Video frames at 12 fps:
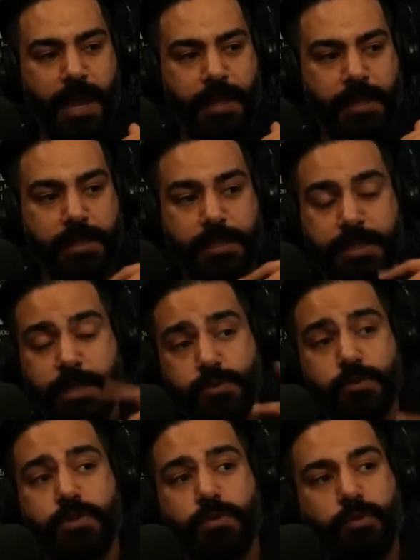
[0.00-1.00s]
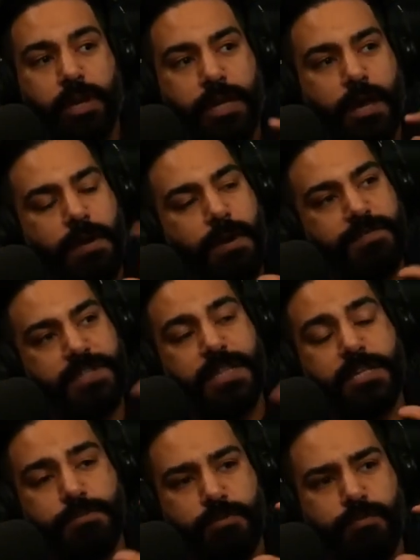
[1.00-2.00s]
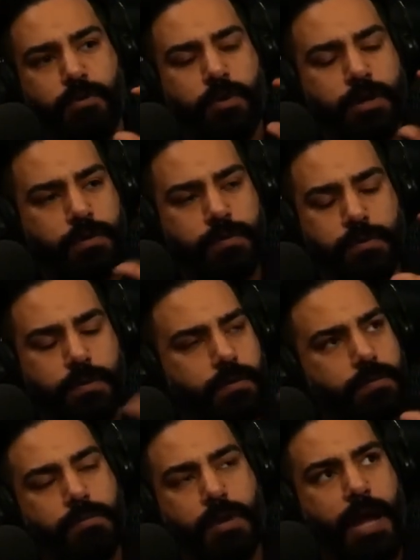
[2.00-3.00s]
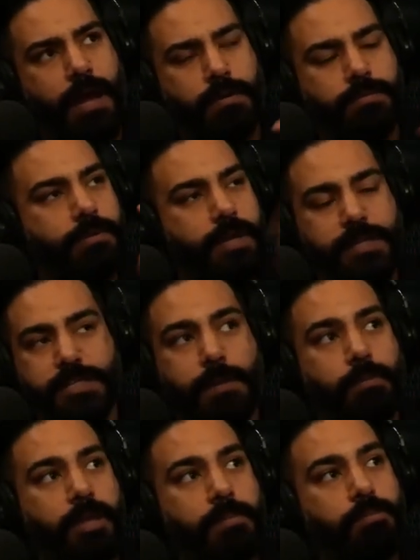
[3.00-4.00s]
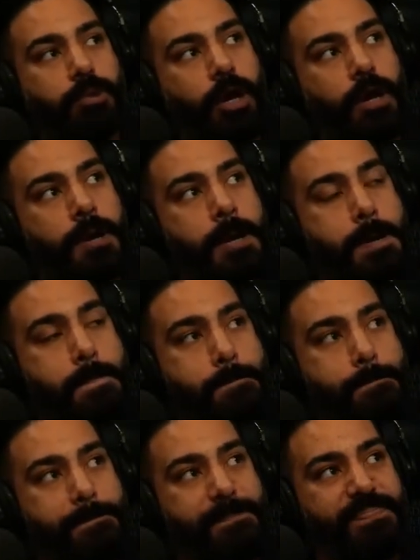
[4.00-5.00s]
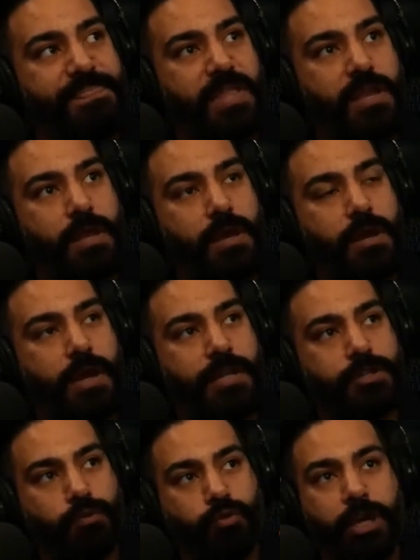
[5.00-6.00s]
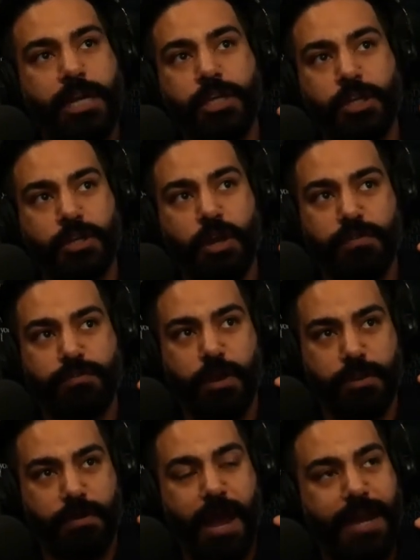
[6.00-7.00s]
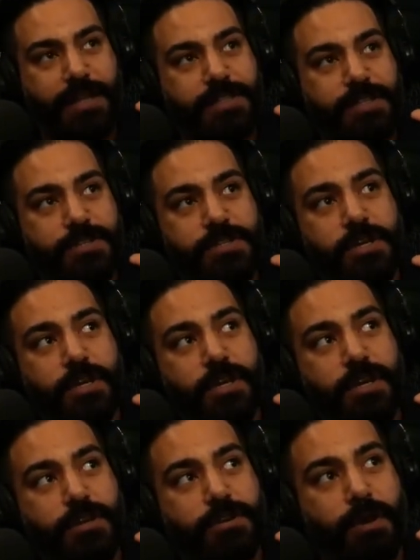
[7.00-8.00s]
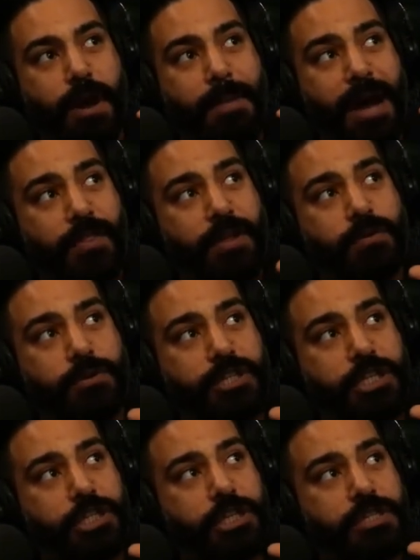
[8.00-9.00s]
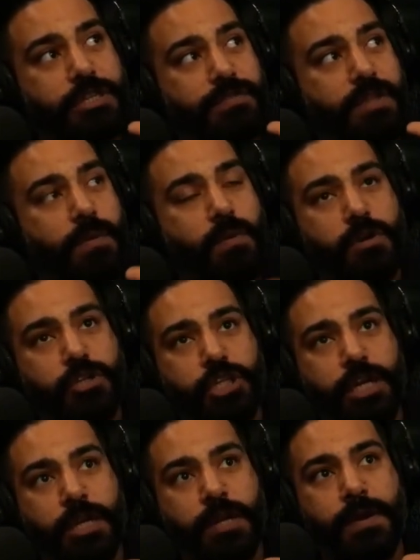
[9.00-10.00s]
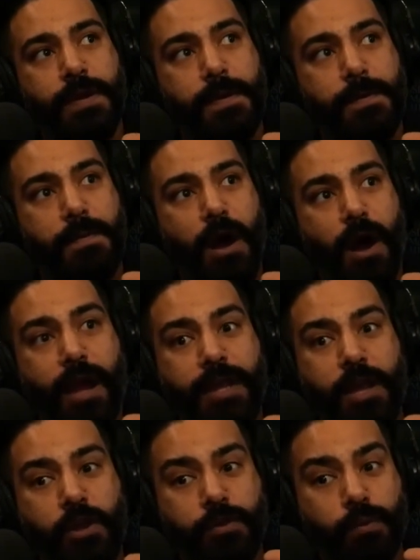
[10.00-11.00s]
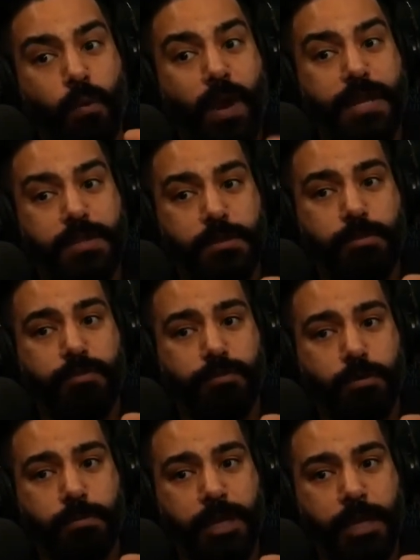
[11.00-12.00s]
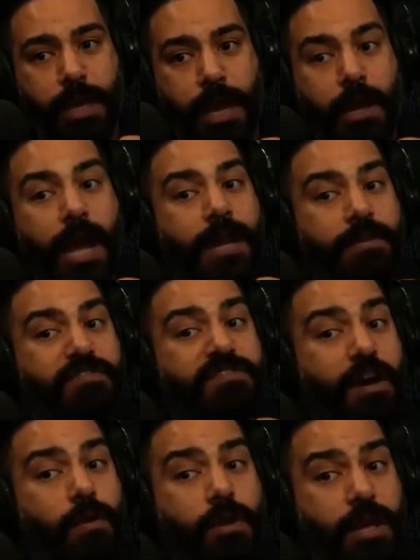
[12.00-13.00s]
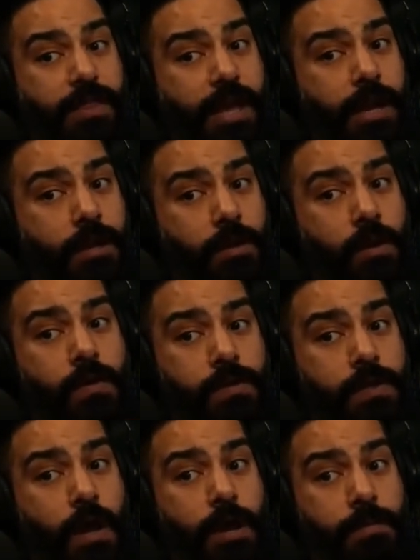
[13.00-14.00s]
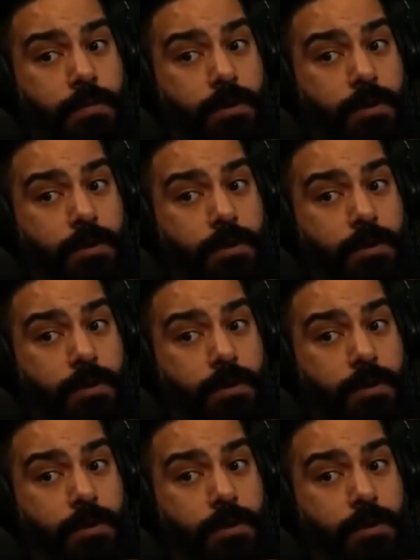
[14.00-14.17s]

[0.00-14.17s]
And this was a really, I've said this before in something, but it's a really good note for other actors about their auditions if they're watching. I couldn't wait to perform it. And I hadn't felt like that in a long time.